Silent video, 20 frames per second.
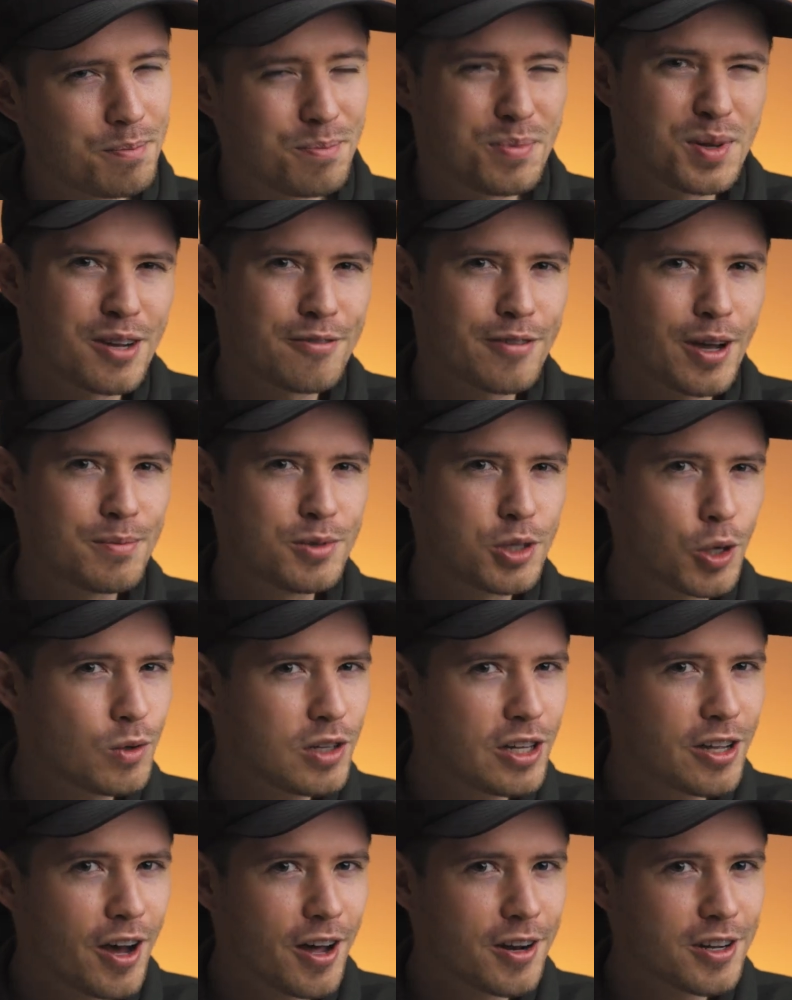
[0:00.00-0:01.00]
But if I'm
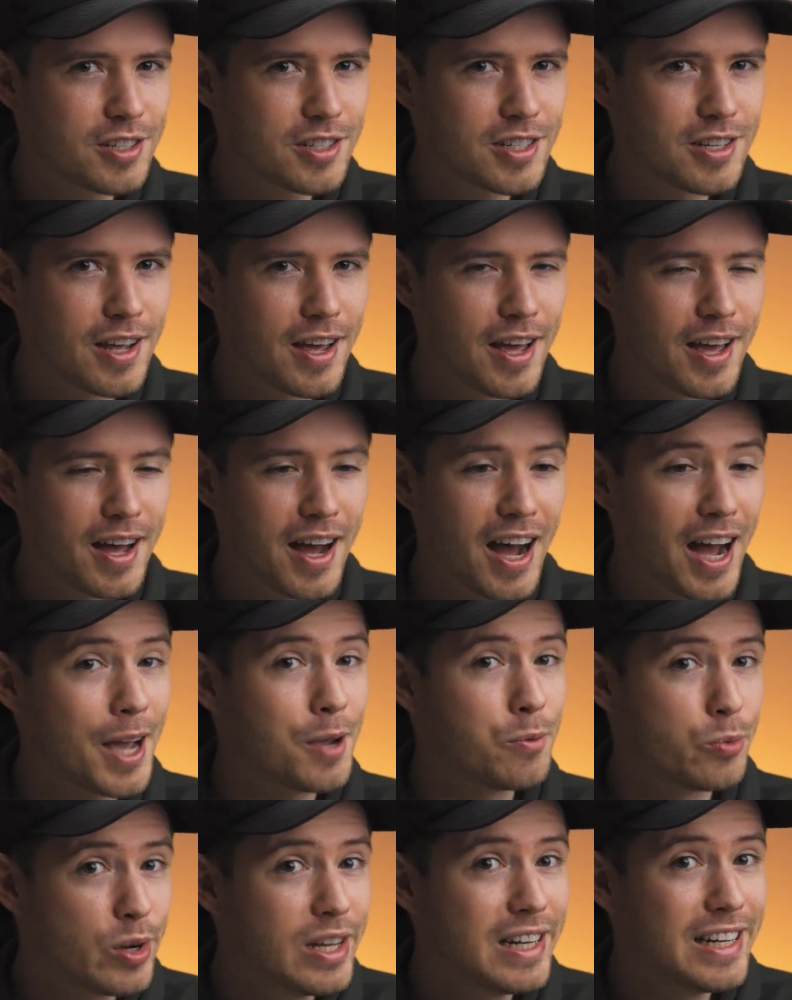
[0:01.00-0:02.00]
totally honest, I
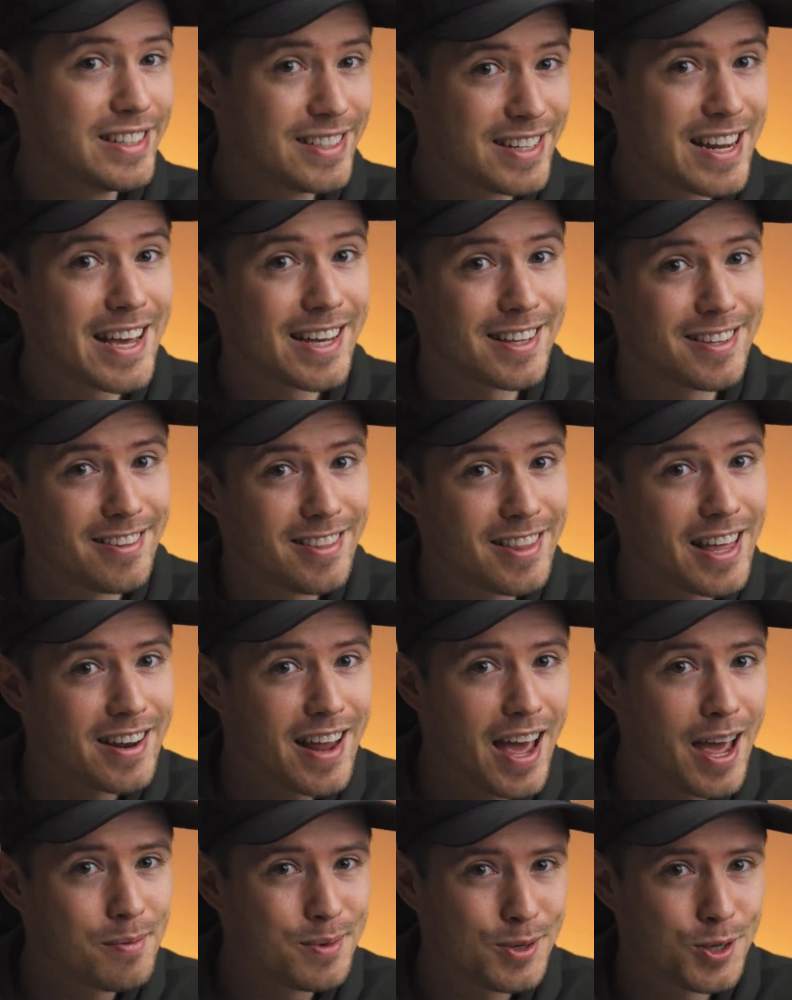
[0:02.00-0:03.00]
really dig
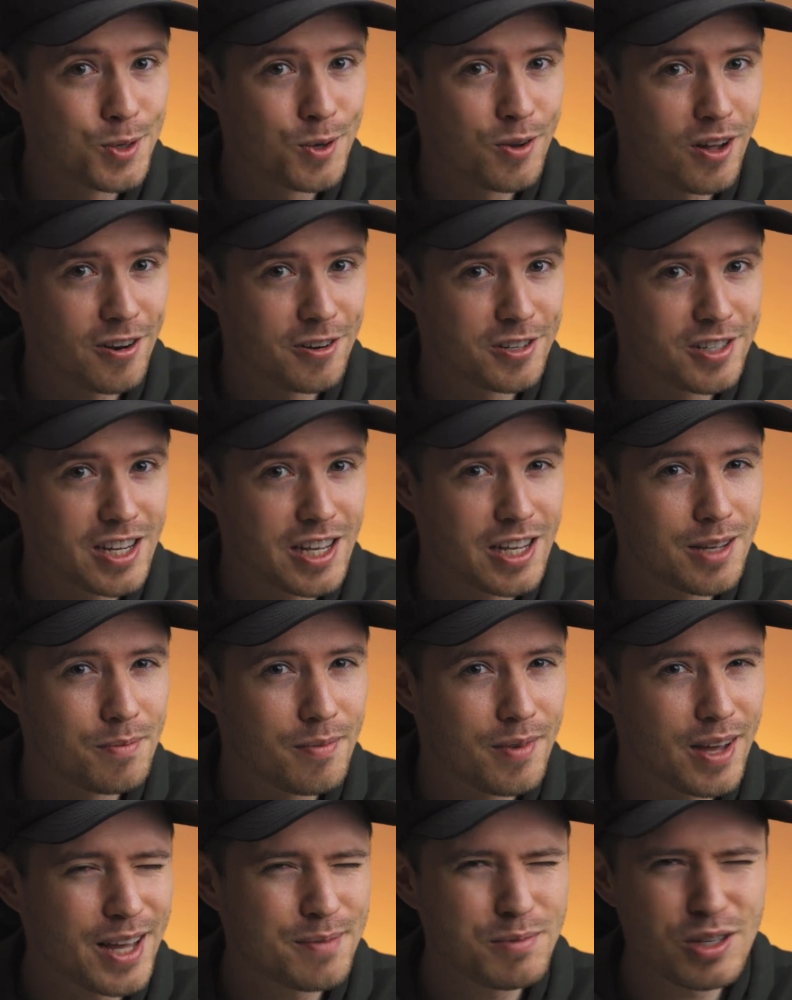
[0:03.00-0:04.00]
that M2 color
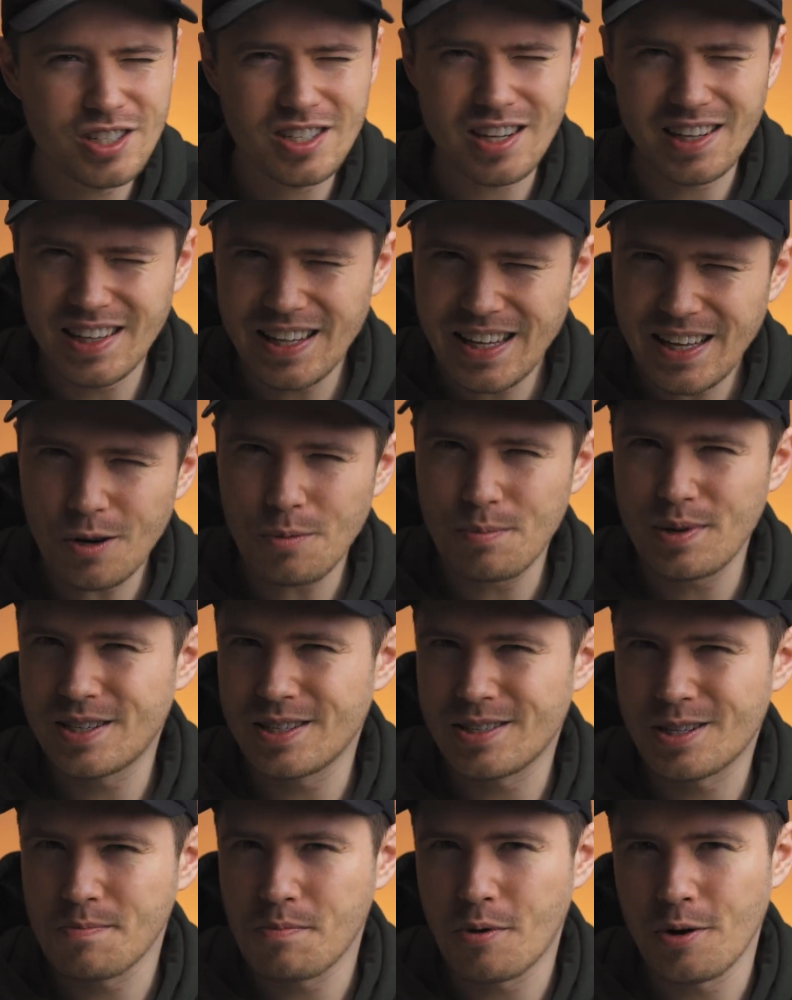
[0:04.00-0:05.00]
scheme. I'm just a little bit
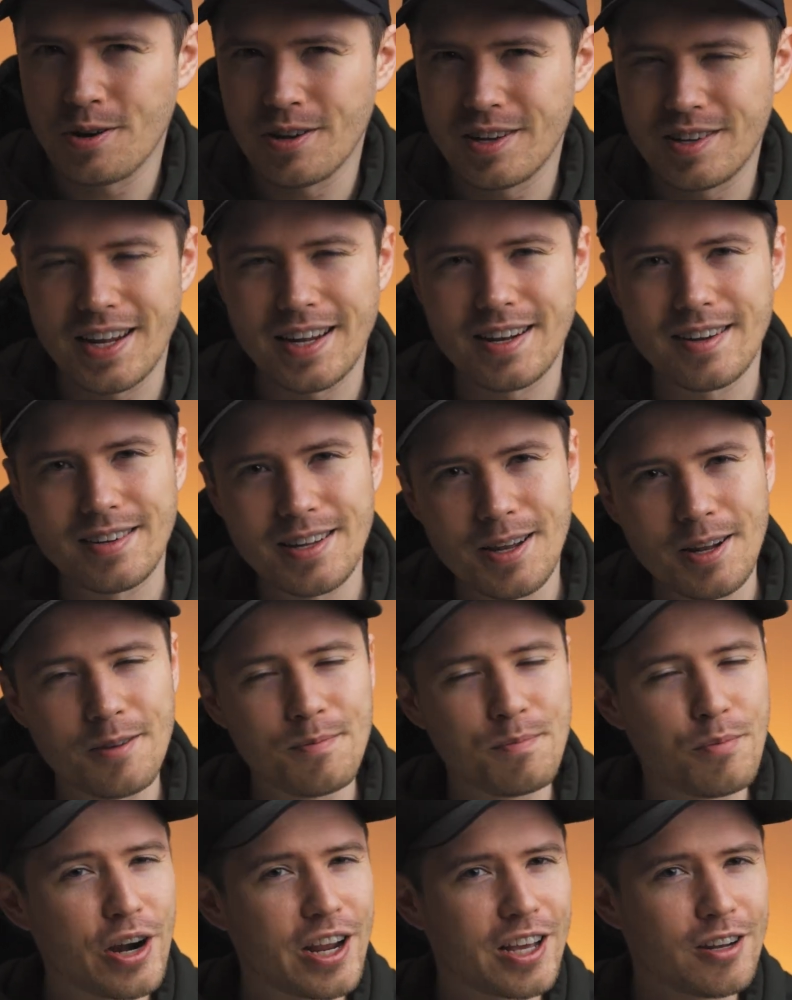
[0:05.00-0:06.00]
disappointed that it
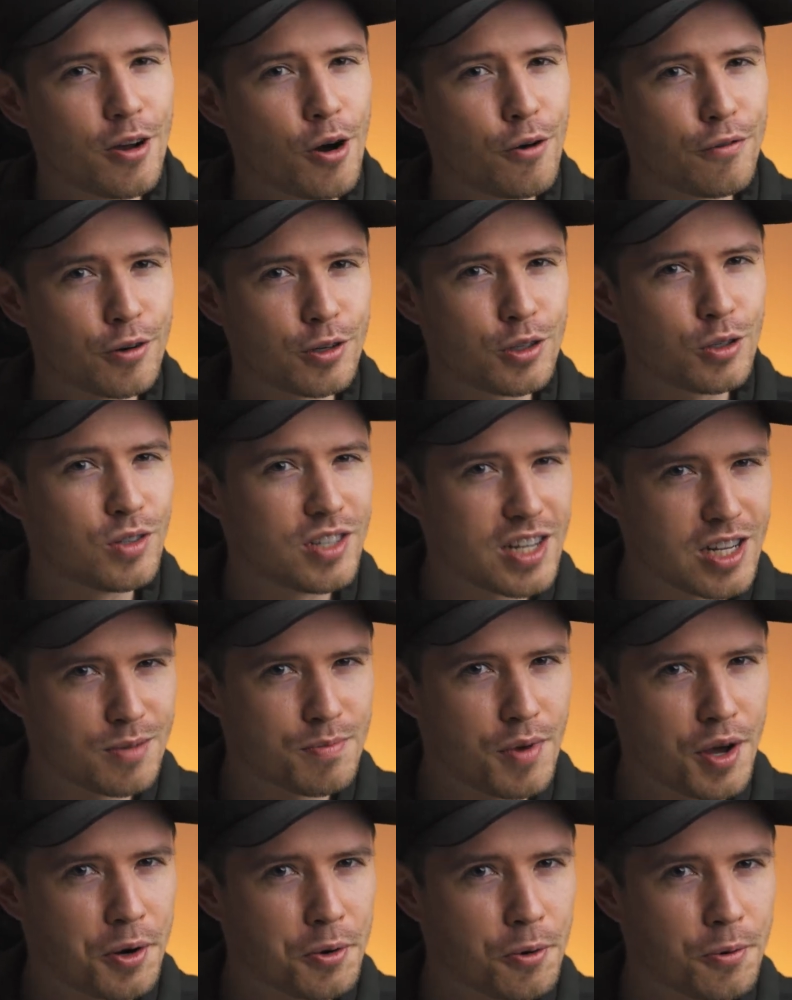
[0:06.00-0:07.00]
didn't bring it over to this
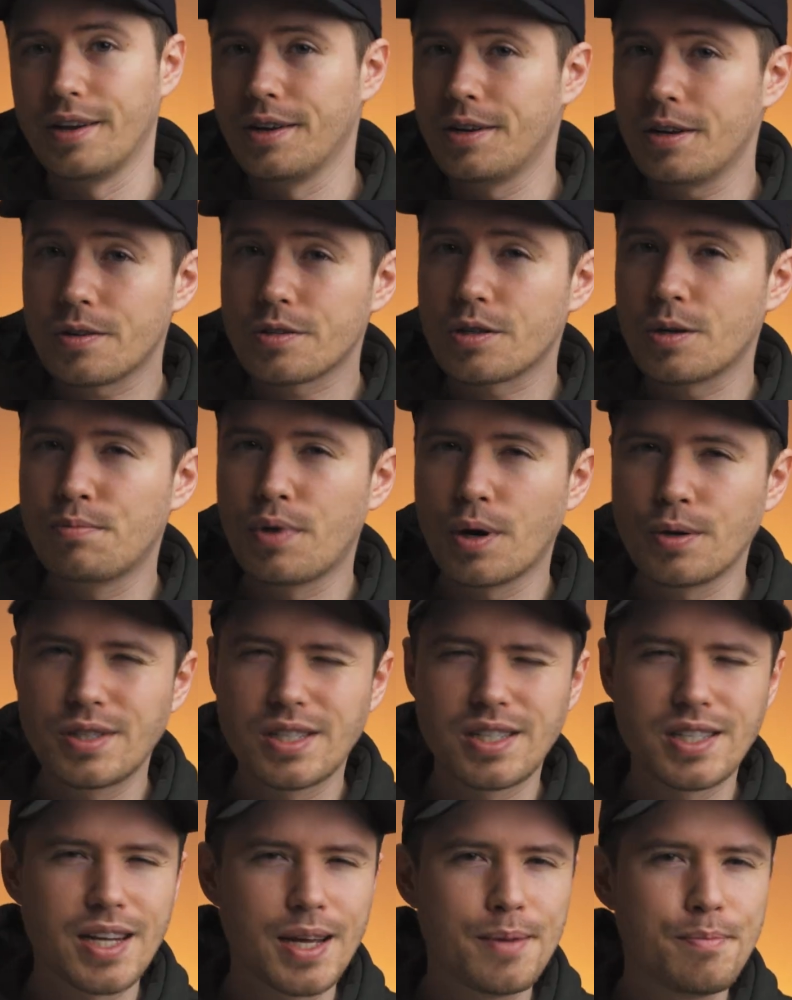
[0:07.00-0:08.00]
model. It also boasts
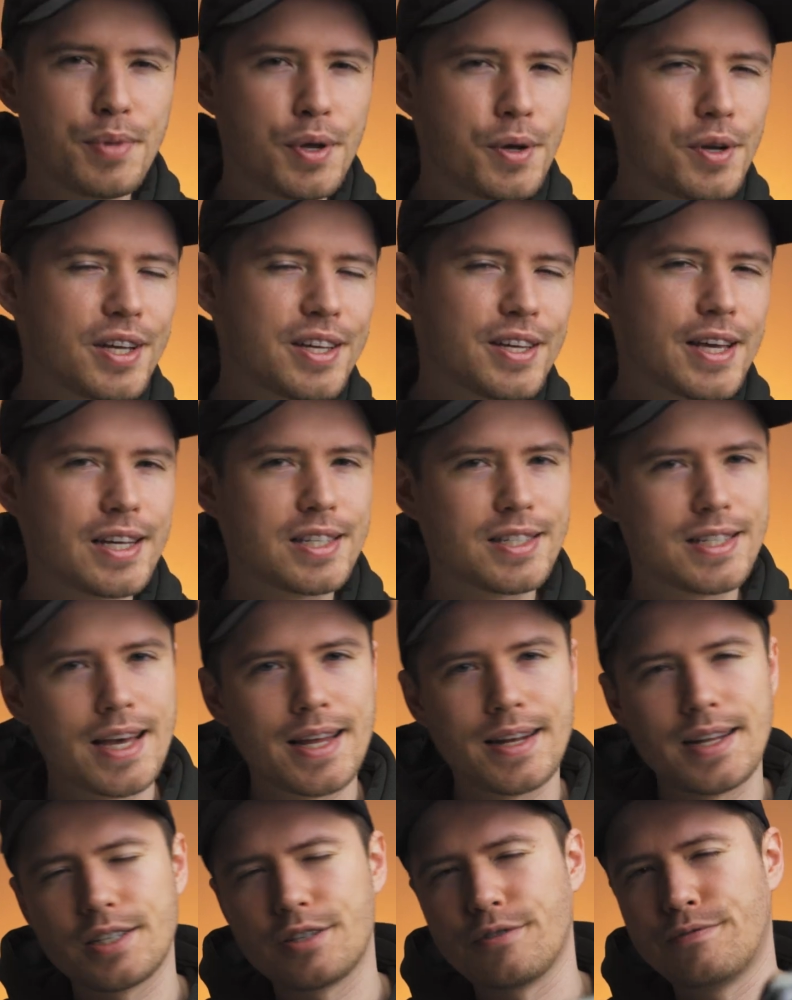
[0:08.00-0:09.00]
the same built-in
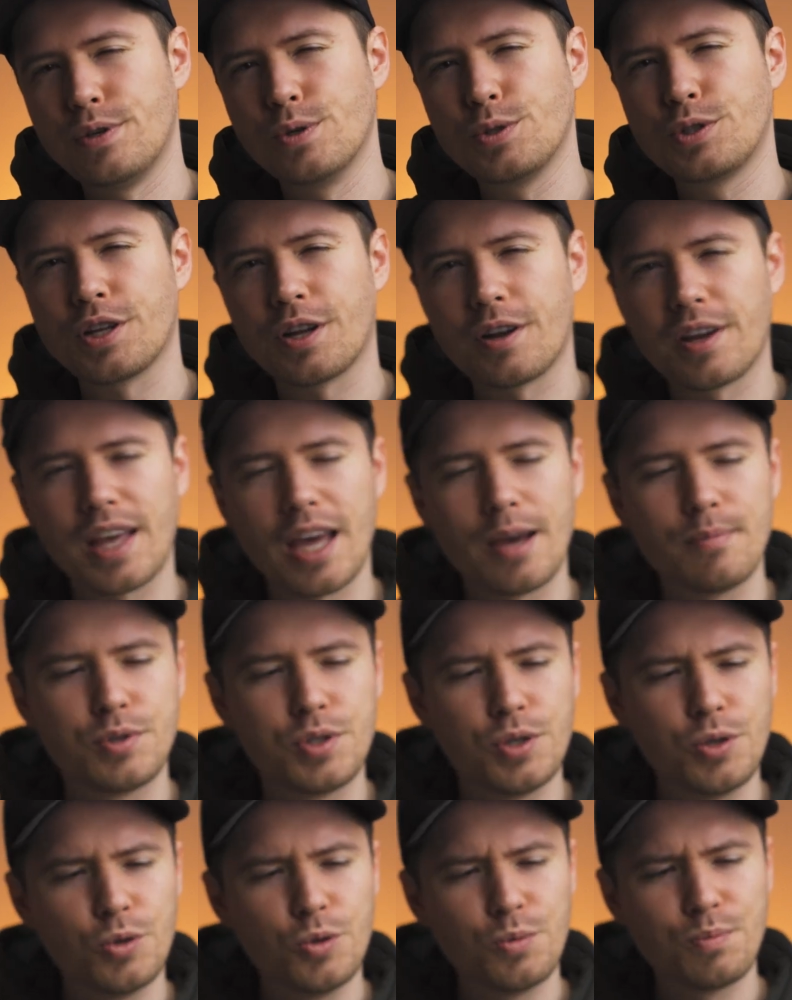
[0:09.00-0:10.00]
kickstand as the ViewSonic
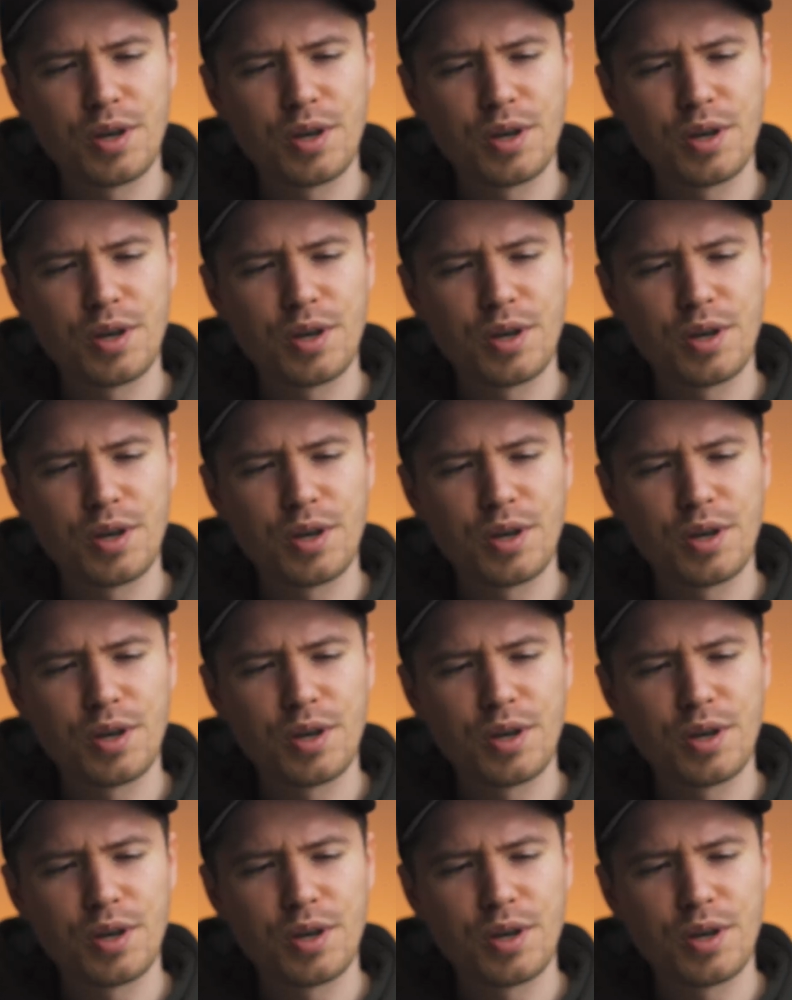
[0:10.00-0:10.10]
M2,